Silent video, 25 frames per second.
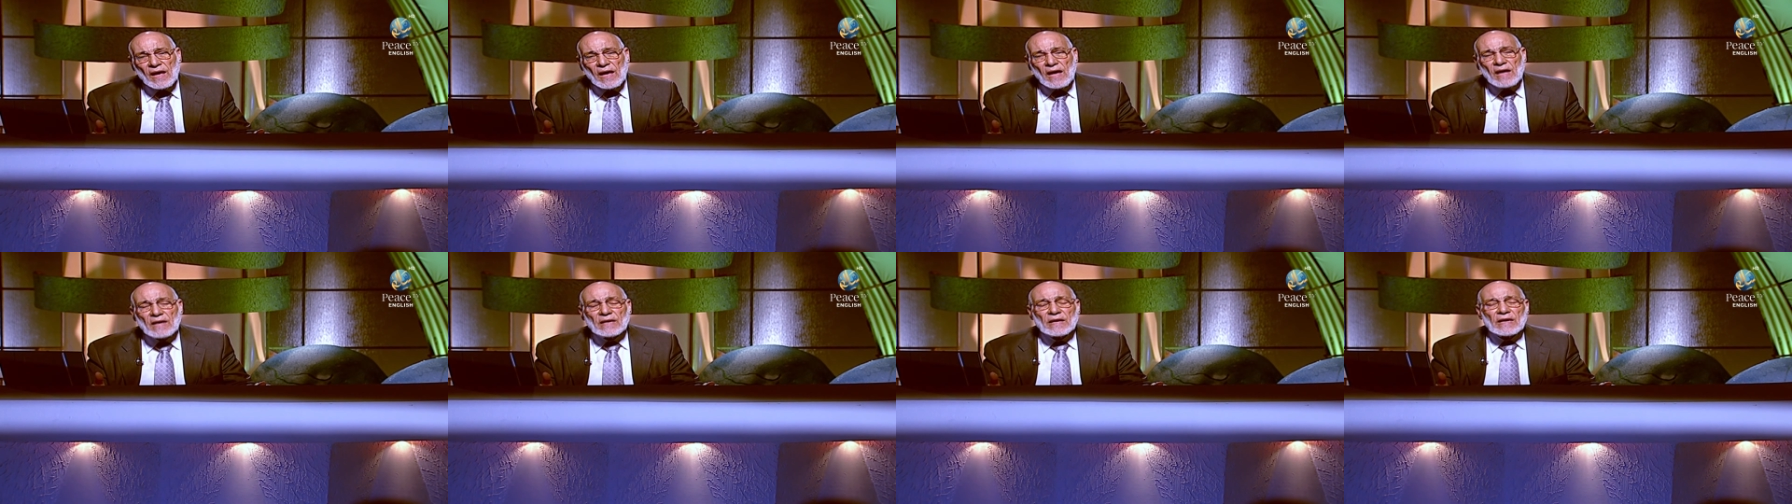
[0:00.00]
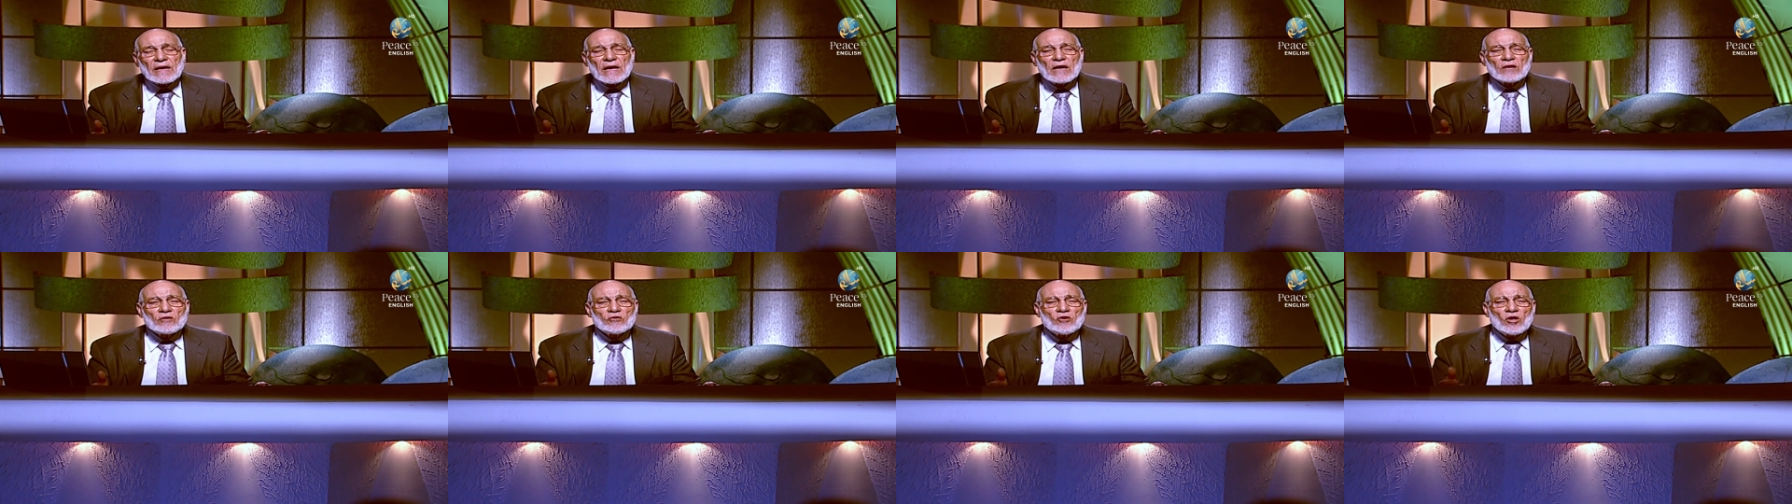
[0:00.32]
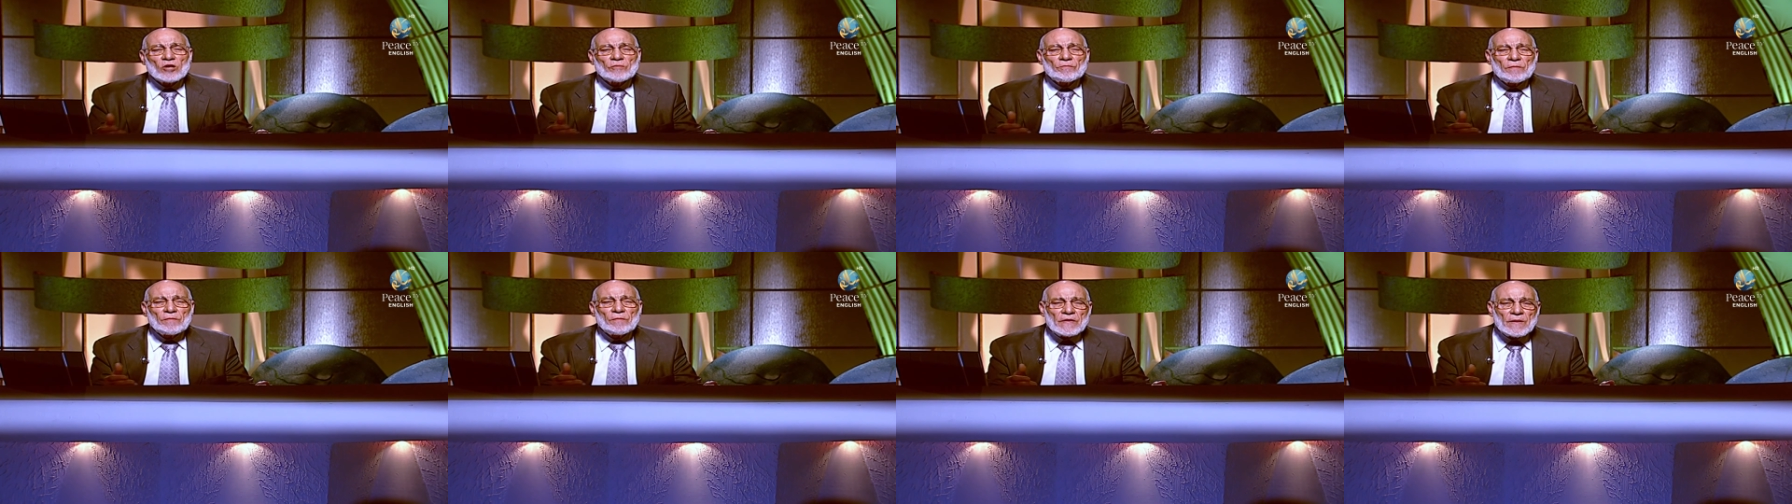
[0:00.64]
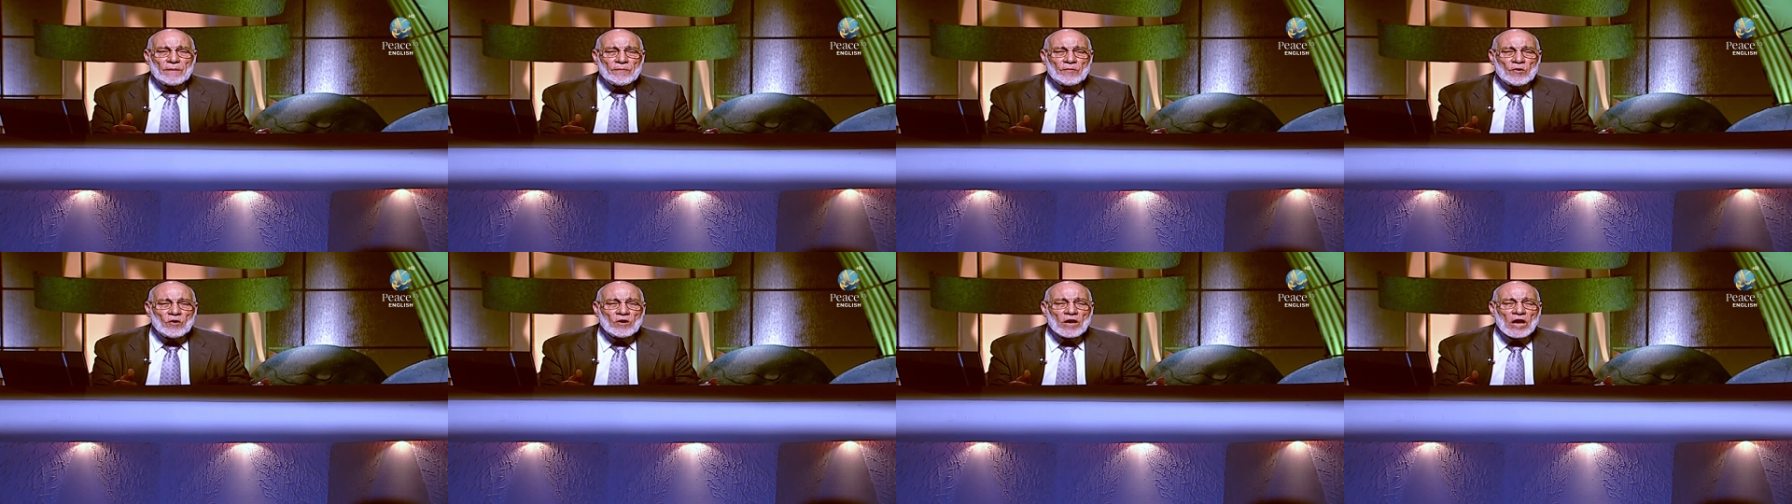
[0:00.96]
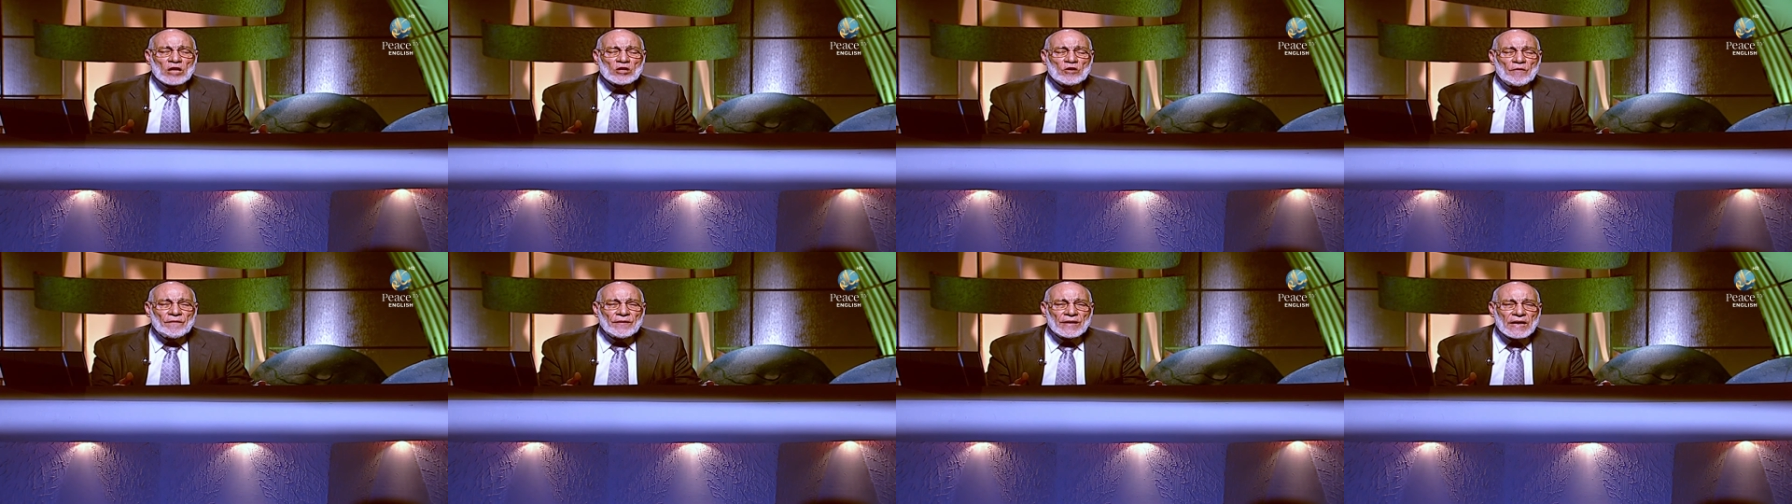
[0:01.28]
and cannot be the
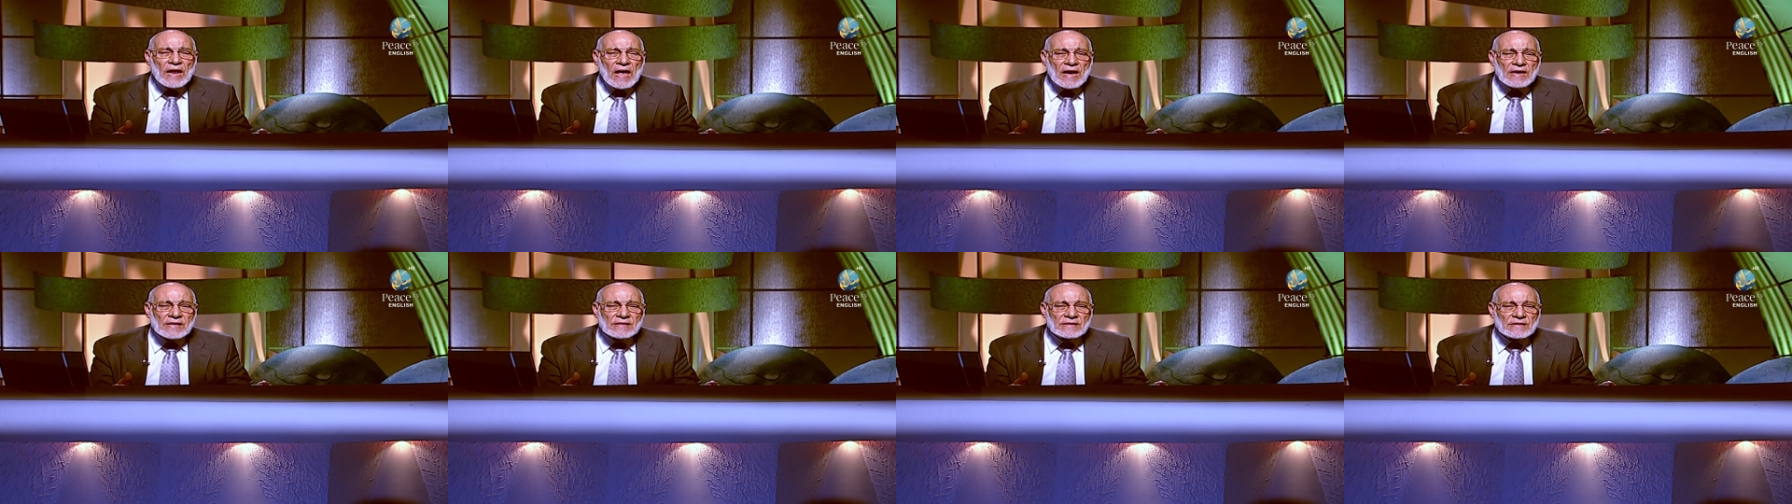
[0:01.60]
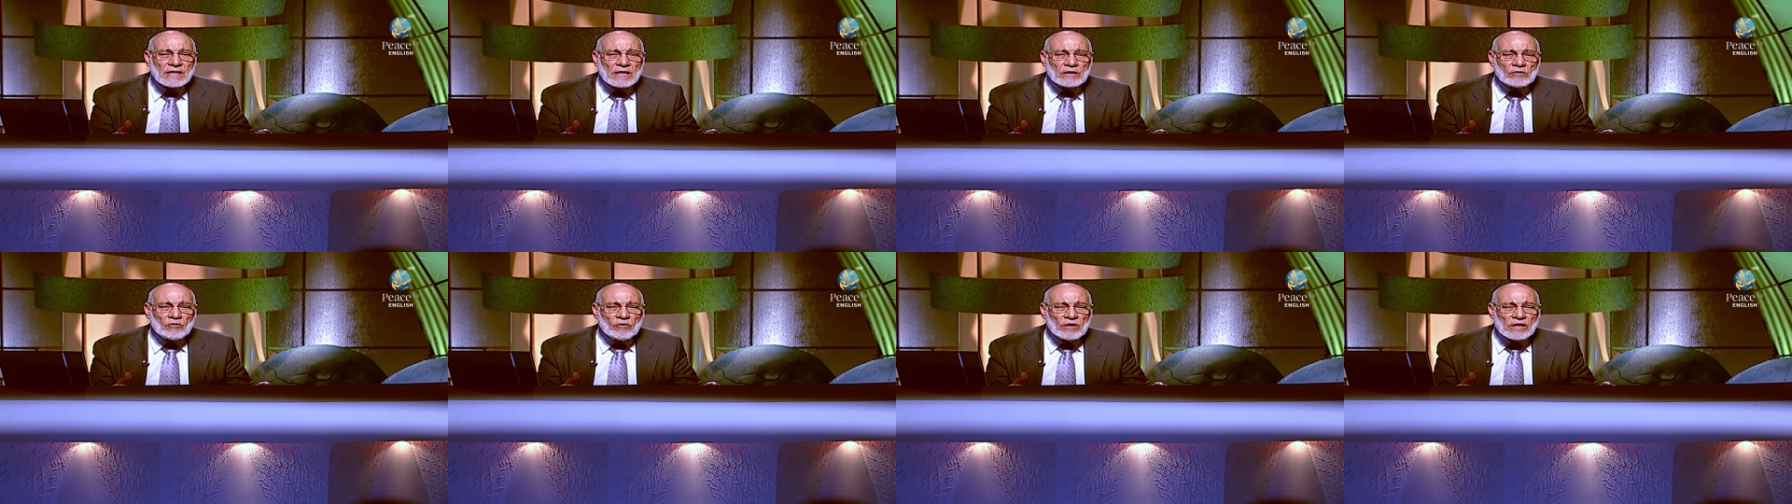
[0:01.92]
product of an accident